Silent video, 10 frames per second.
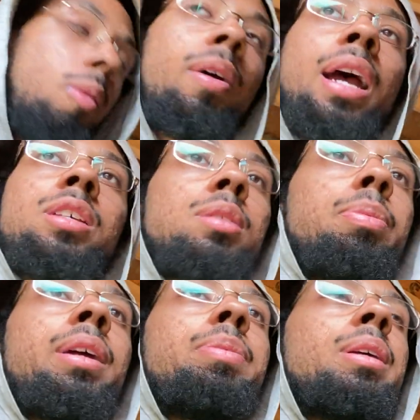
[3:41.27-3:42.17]
way I could
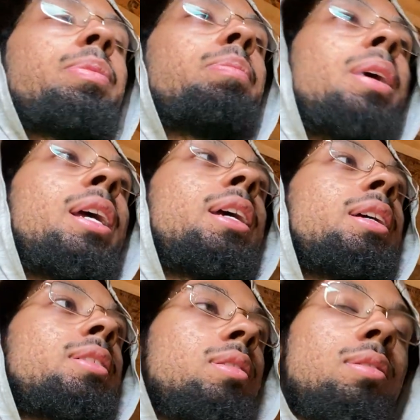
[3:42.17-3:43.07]
spray people
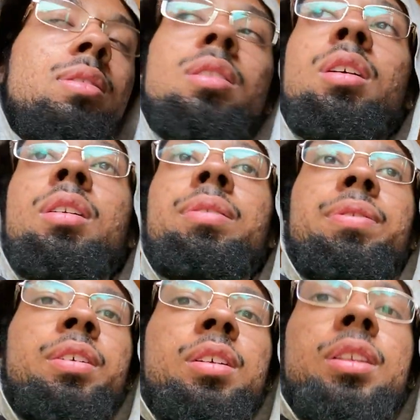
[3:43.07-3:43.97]
beds and
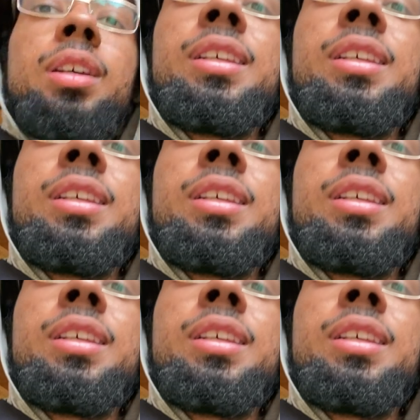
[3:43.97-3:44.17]
stuff to